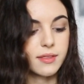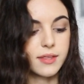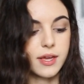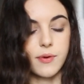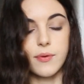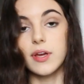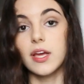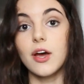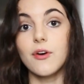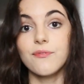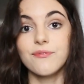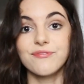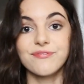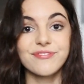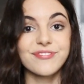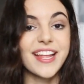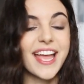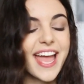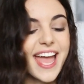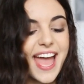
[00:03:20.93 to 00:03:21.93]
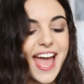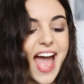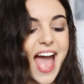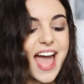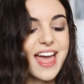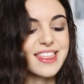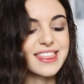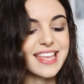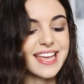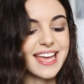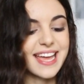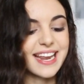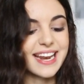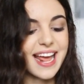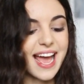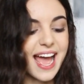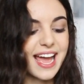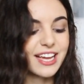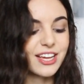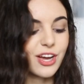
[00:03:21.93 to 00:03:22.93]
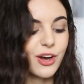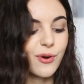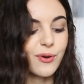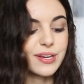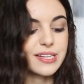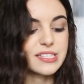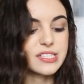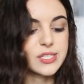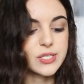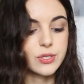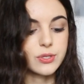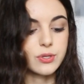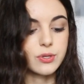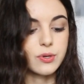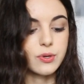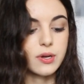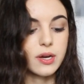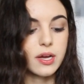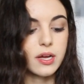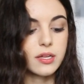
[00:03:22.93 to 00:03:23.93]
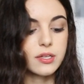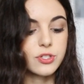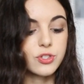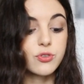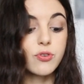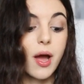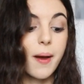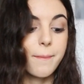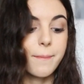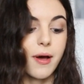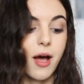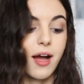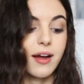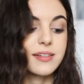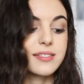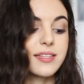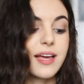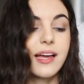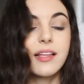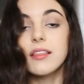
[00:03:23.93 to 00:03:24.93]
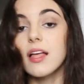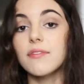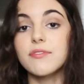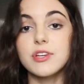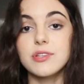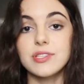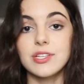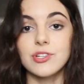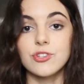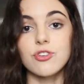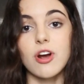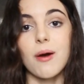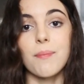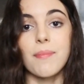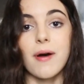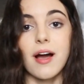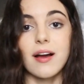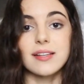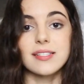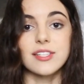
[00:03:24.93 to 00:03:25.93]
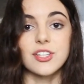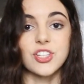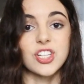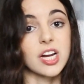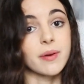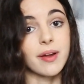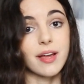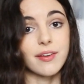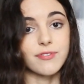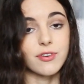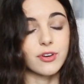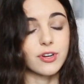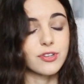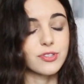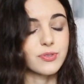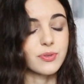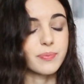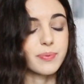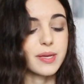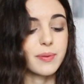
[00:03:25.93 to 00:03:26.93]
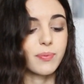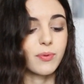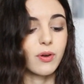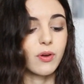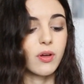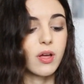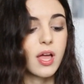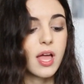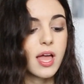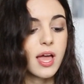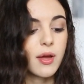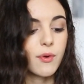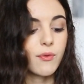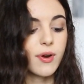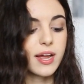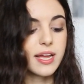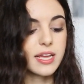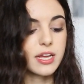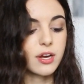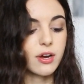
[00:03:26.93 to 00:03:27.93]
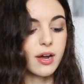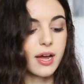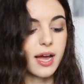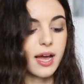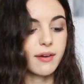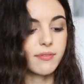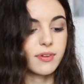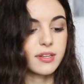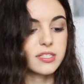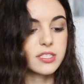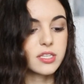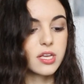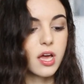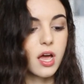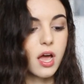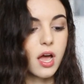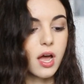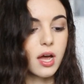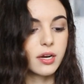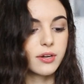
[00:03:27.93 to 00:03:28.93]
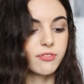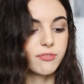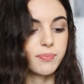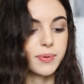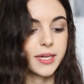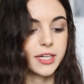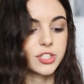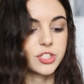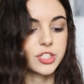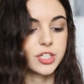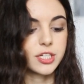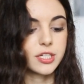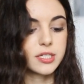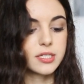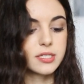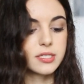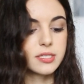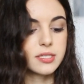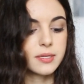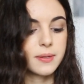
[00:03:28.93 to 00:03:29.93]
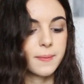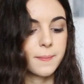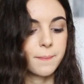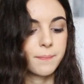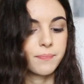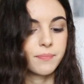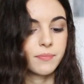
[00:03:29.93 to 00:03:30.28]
There we go. And then I go into Dropbox. I love using Dropbox to share my photos with people. Right here I have a ton of pictures.